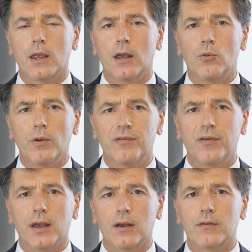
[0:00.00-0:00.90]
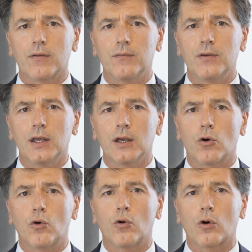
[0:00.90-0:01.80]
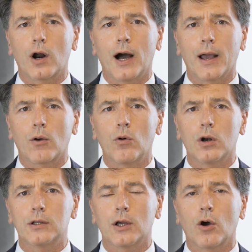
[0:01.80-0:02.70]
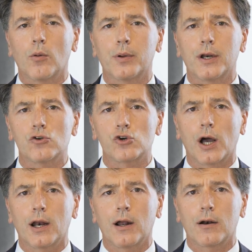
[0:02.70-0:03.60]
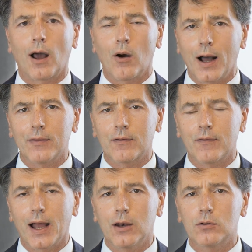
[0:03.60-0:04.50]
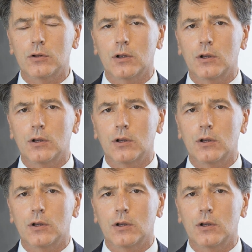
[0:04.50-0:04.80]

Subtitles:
and we think that the core high quality company in China are now undervalued,